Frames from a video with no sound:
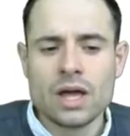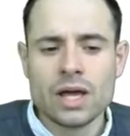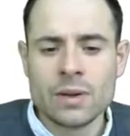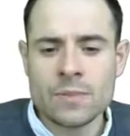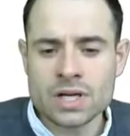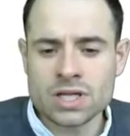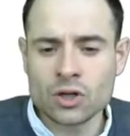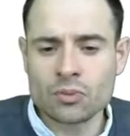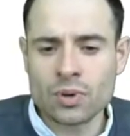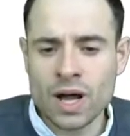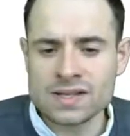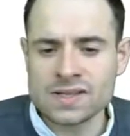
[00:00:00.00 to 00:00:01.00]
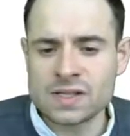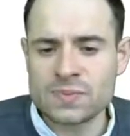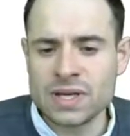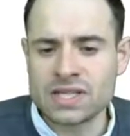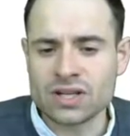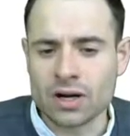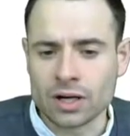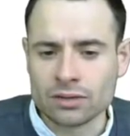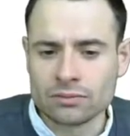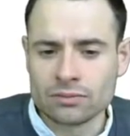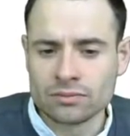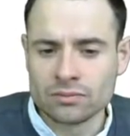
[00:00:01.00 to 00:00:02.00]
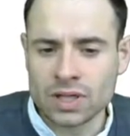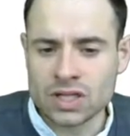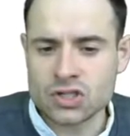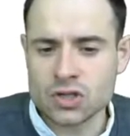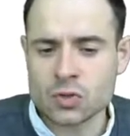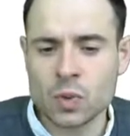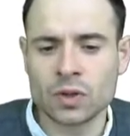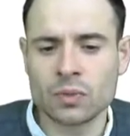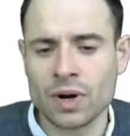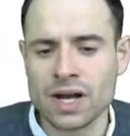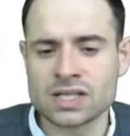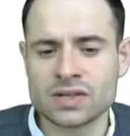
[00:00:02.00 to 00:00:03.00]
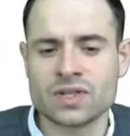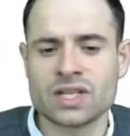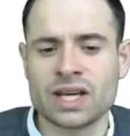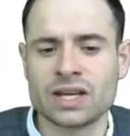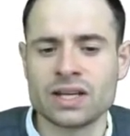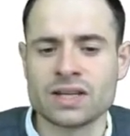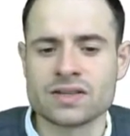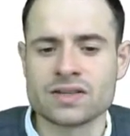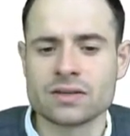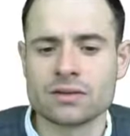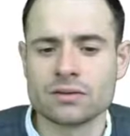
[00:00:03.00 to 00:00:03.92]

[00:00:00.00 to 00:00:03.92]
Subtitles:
Imagine the price is P star. That's just what the price of a ticket is.